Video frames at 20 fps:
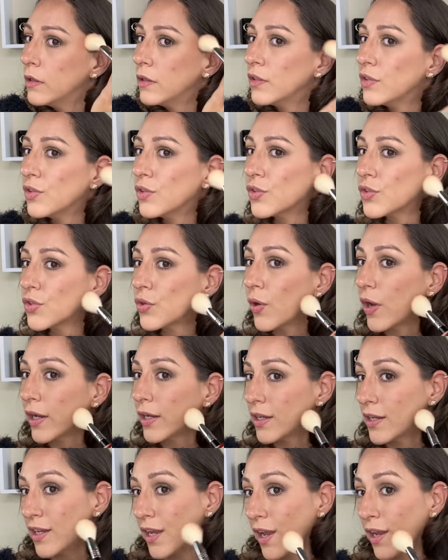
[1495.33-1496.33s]
so I
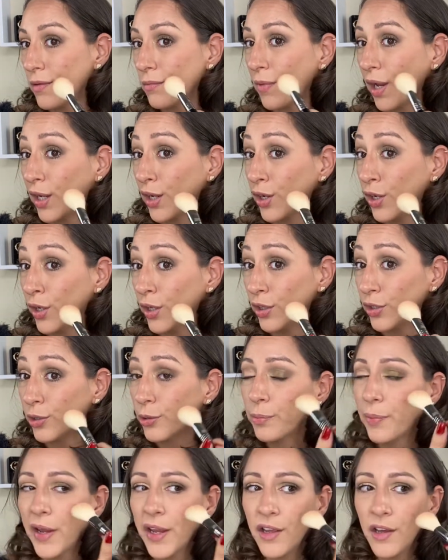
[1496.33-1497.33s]
get my color
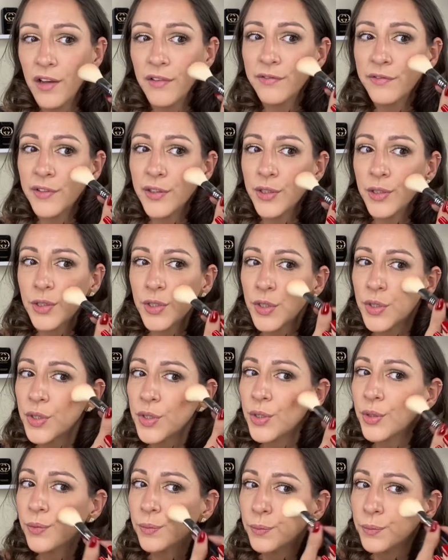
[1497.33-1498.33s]
payoff first
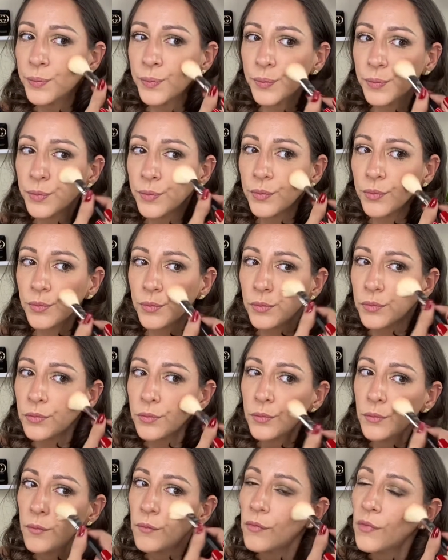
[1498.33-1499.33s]

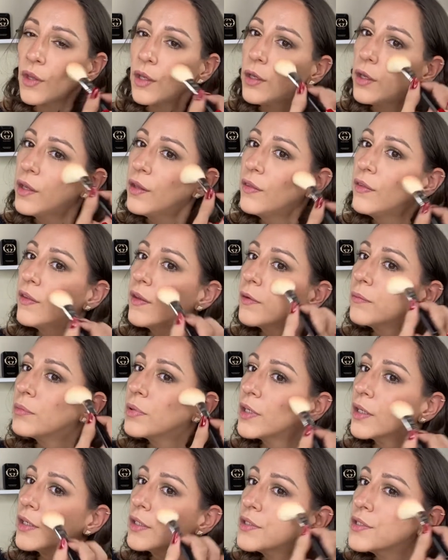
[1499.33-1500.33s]
and then
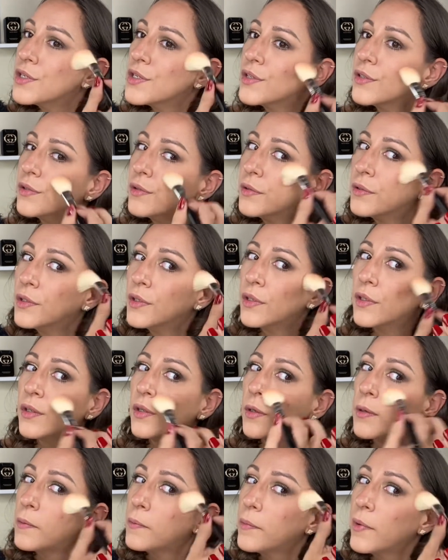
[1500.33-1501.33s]
blend
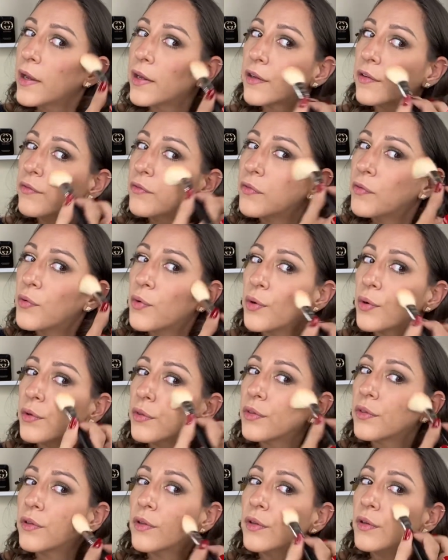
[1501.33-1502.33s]
back and
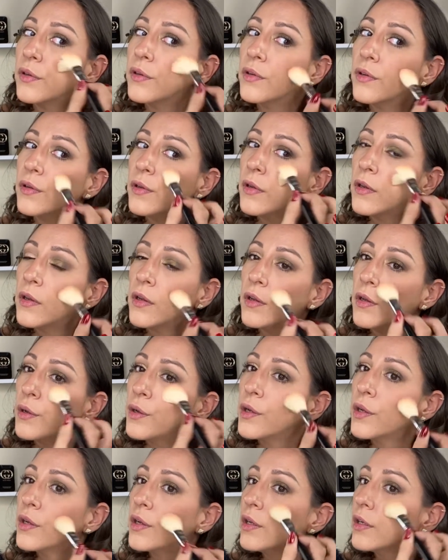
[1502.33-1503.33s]
forth
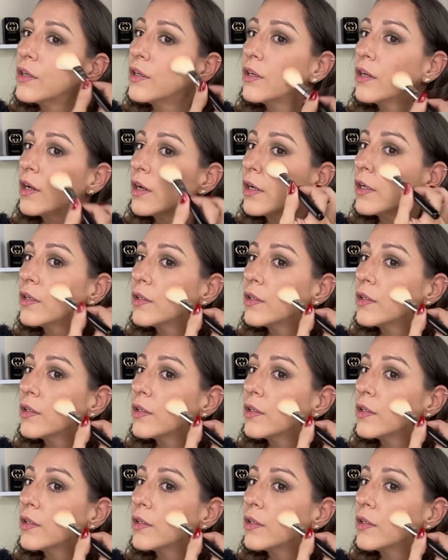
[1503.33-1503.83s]
and in kind of